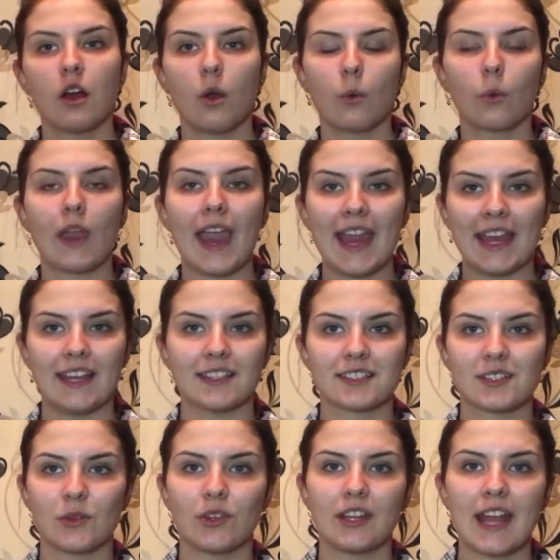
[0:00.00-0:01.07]
Okay,
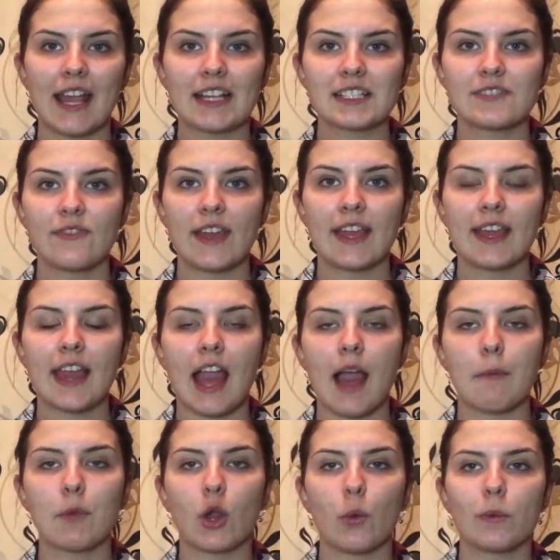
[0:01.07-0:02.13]
so the next thing
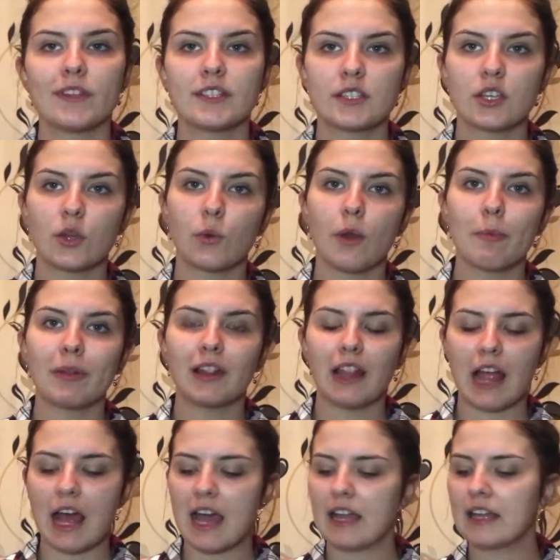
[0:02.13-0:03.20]
I'm going to
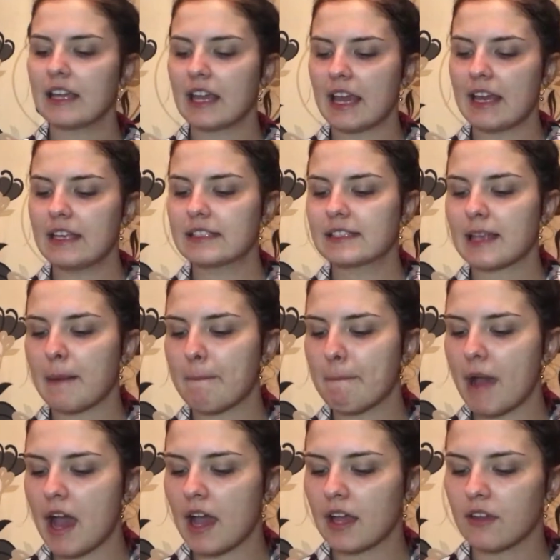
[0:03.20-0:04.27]
apply is
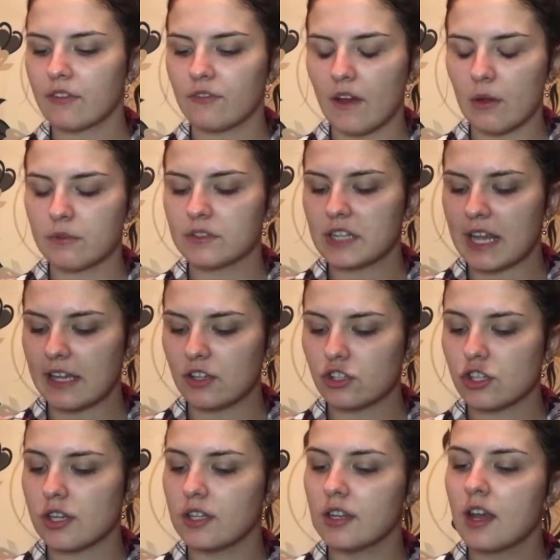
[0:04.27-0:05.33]
my
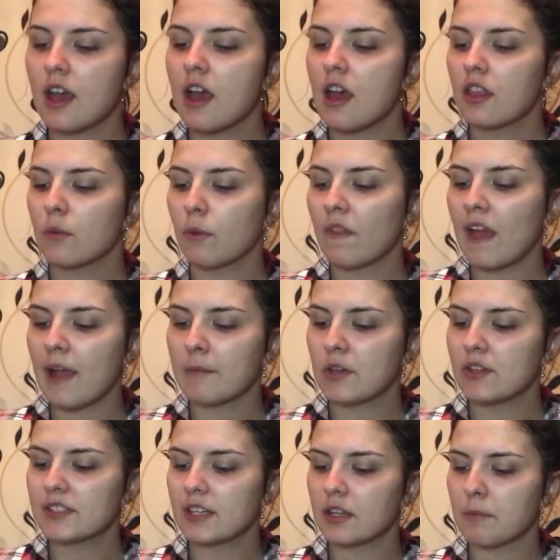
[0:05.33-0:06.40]
foundation. The one that I'm
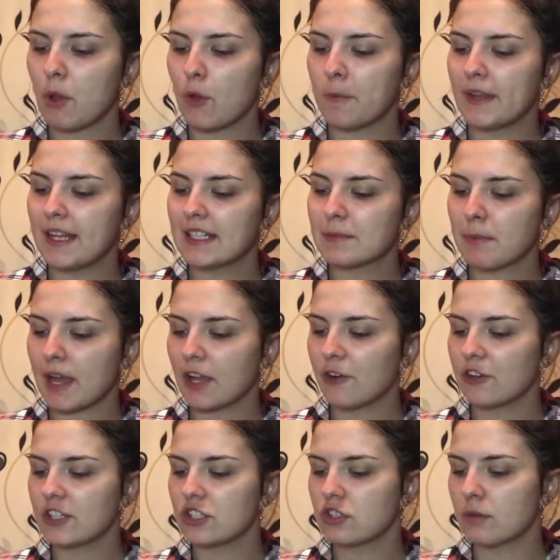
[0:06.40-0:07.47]
using at the moment is by
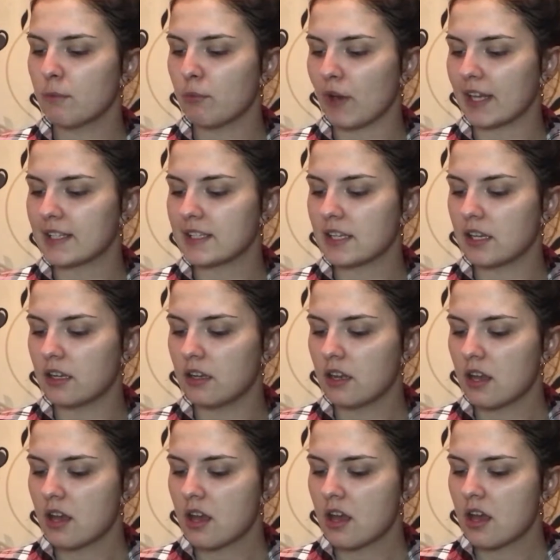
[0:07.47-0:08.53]
Christian Breton,
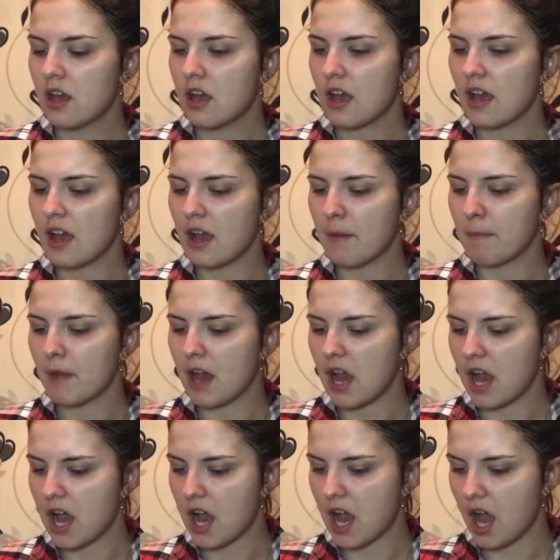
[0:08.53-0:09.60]

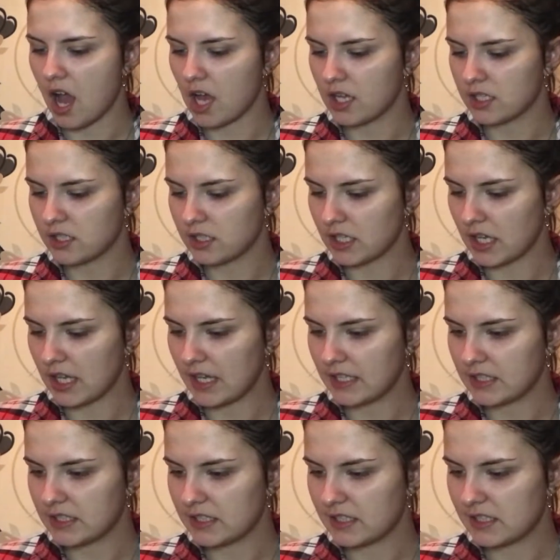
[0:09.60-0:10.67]
and
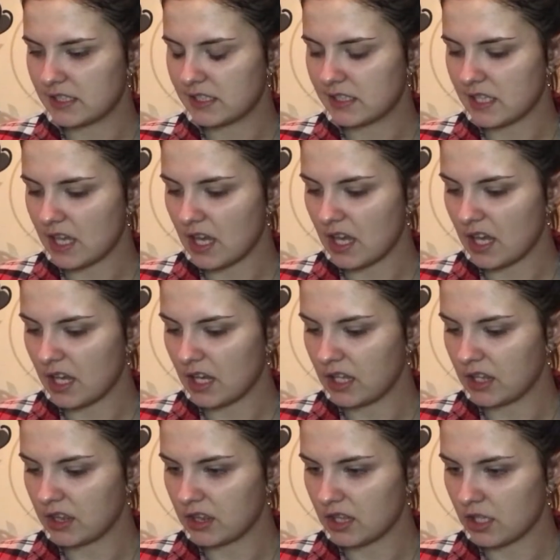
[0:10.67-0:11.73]
it's
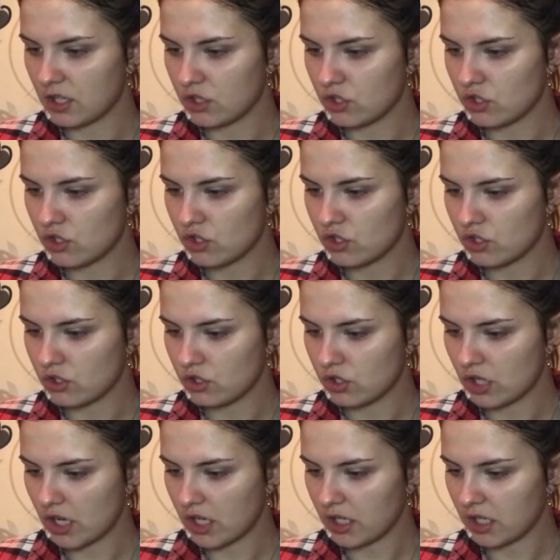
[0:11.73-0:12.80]
in the
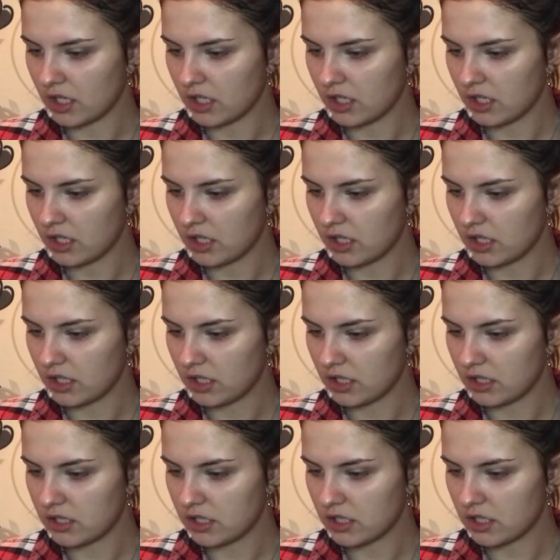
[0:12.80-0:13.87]

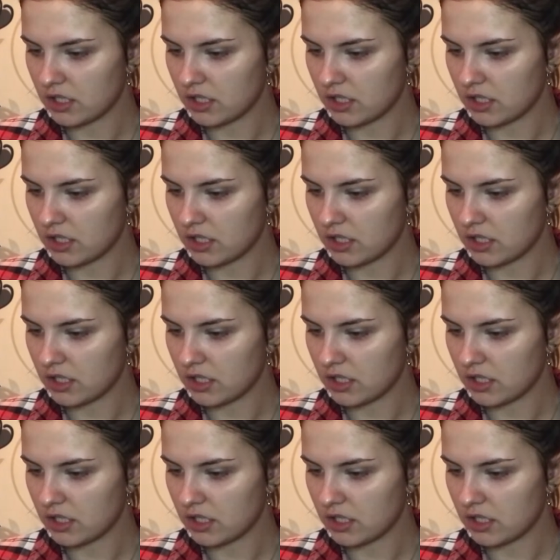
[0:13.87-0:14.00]
shade